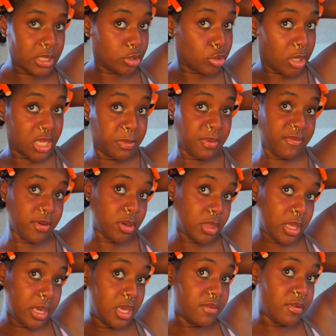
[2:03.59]
I try to keep it very
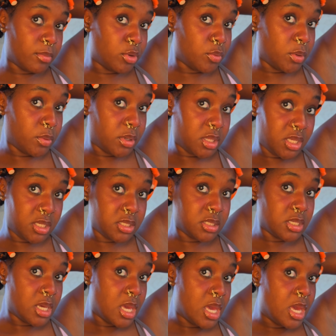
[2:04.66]
light if I'm doing one of these.
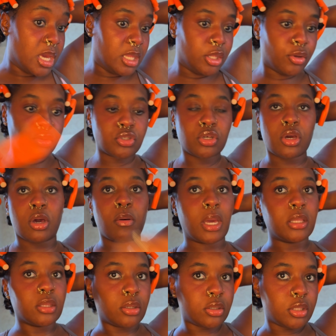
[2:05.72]
And years ago, I
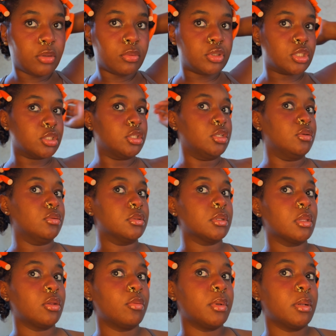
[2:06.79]
literally would just use a
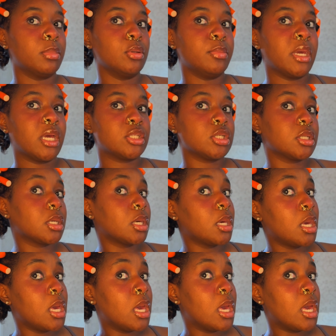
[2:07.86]
little bit of Blue Magic
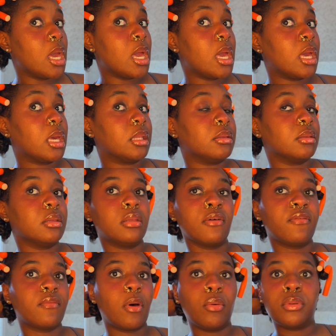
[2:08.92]
and
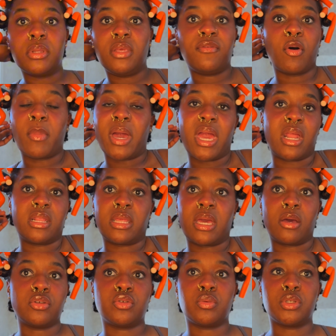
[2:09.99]
the only foam I had in the
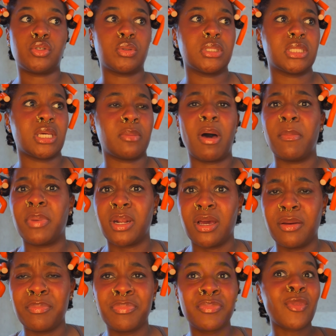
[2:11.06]
house, which was Pump It
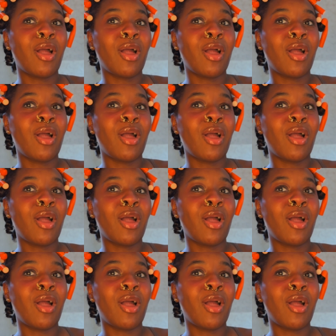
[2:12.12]
Up.